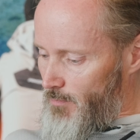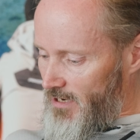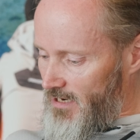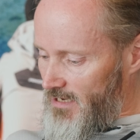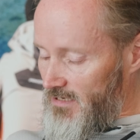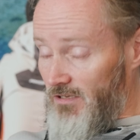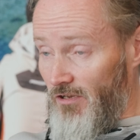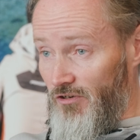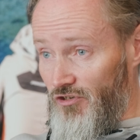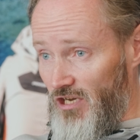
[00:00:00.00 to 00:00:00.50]
But
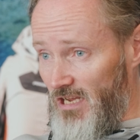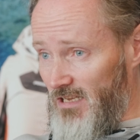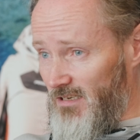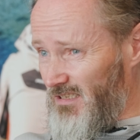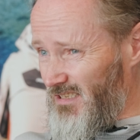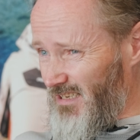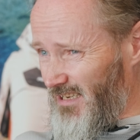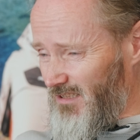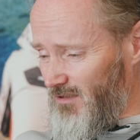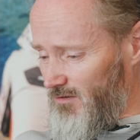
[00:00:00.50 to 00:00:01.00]
as a
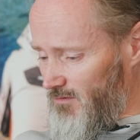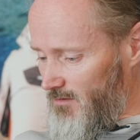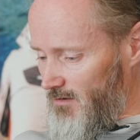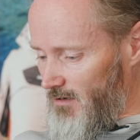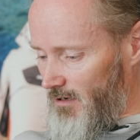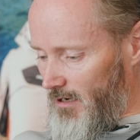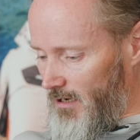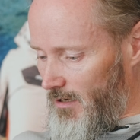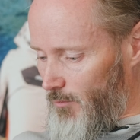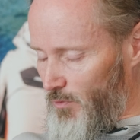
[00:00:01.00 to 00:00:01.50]
genset,
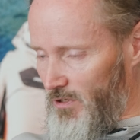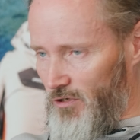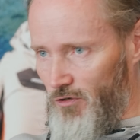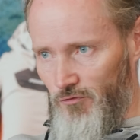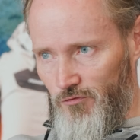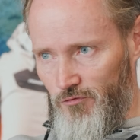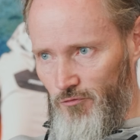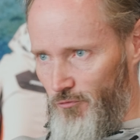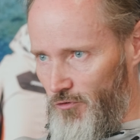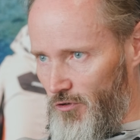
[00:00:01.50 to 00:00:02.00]
uh, we
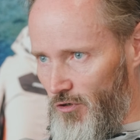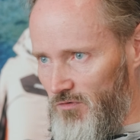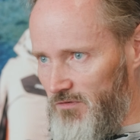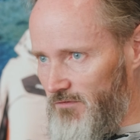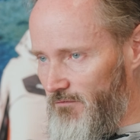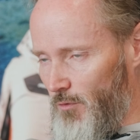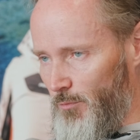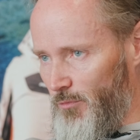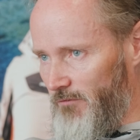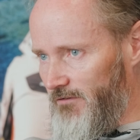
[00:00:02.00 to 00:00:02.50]
don't do those
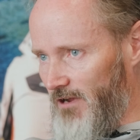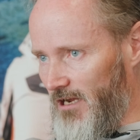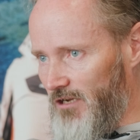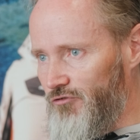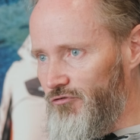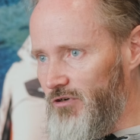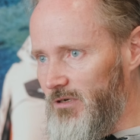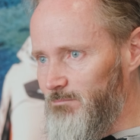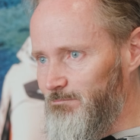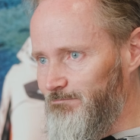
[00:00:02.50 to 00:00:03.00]
from the
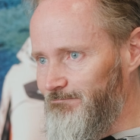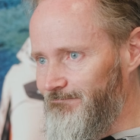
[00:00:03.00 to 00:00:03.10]
factory.